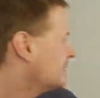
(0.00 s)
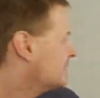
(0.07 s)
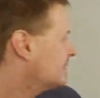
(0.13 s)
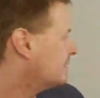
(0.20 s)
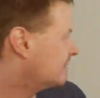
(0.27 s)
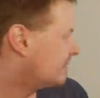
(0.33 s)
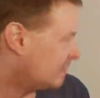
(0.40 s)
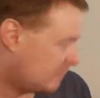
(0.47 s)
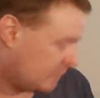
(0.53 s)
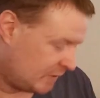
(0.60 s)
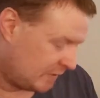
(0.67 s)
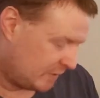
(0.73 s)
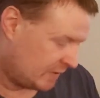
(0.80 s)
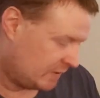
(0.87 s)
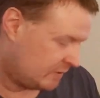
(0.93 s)
Just a
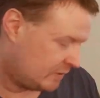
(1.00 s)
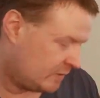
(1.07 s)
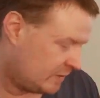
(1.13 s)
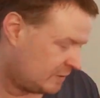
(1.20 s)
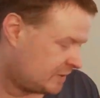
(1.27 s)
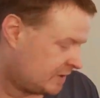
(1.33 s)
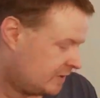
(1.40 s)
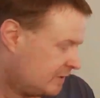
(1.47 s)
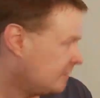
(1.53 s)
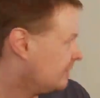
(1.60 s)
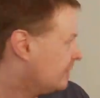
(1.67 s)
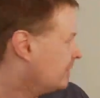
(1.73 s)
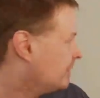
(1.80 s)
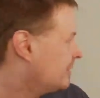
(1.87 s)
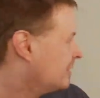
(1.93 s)
brief interruption.
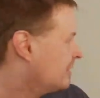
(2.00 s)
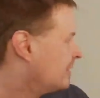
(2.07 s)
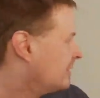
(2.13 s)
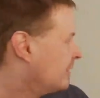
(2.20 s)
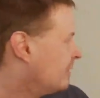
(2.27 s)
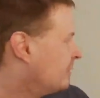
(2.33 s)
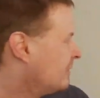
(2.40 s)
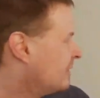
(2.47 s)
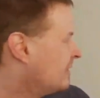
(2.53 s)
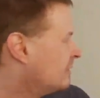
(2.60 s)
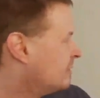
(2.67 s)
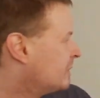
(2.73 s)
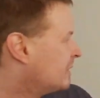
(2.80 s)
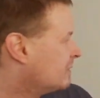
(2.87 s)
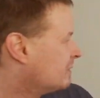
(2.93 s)
Hopefully this
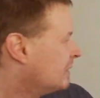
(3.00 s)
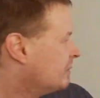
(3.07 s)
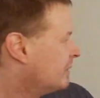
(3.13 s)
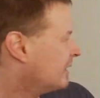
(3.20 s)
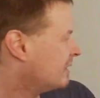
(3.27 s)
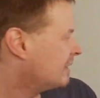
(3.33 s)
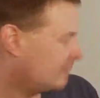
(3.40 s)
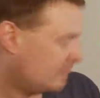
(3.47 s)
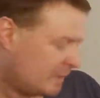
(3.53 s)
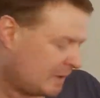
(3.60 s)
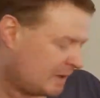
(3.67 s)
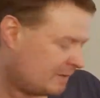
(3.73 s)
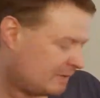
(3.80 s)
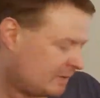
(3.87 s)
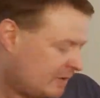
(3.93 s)
picks right back up where it
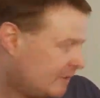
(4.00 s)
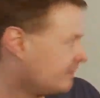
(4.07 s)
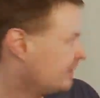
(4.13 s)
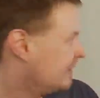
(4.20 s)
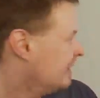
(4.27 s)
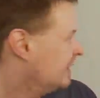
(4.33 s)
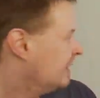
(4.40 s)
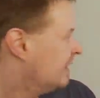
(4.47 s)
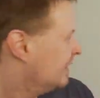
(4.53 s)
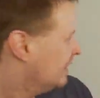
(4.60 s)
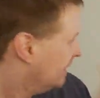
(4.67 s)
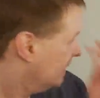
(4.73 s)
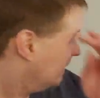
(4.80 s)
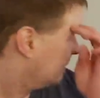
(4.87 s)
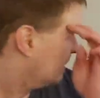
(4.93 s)
left off.
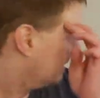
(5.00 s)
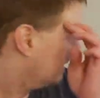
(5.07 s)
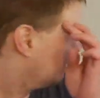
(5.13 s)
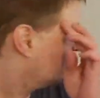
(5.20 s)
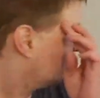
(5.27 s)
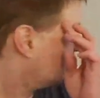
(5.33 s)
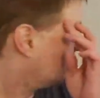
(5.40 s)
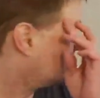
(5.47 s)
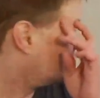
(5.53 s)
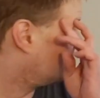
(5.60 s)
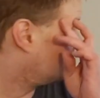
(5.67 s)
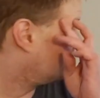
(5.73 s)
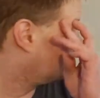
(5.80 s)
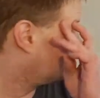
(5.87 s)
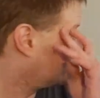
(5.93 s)
If not, I will start the
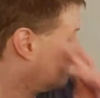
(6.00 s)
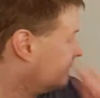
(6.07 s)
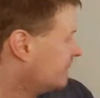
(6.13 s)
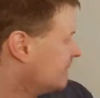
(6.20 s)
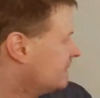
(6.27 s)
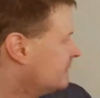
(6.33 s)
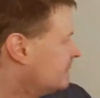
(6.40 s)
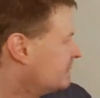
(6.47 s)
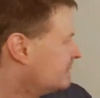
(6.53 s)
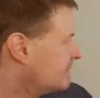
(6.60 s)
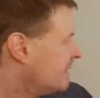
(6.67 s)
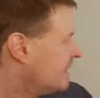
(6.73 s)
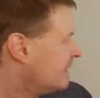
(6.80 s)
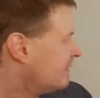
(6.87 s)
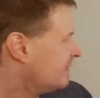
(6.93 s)
whole thing over, even though it's
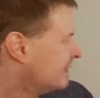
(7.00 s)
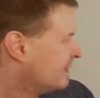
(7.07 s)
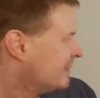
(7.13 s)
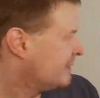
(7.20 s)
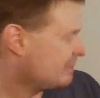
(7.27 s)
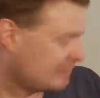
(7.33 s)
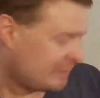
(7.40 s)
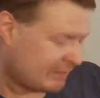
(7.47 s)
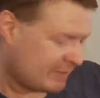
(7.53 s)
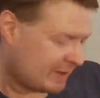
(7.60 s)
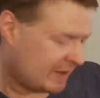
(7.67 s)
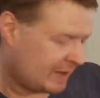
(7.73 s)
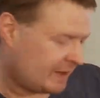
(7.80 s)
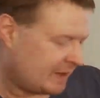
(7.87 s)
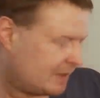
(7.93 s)
live.
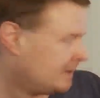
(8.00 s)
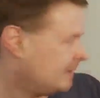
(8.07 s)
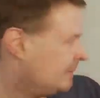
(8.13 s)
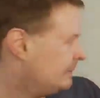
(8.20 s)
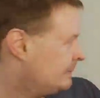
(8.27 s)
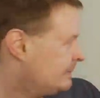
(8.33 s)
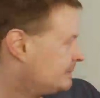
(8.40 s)
So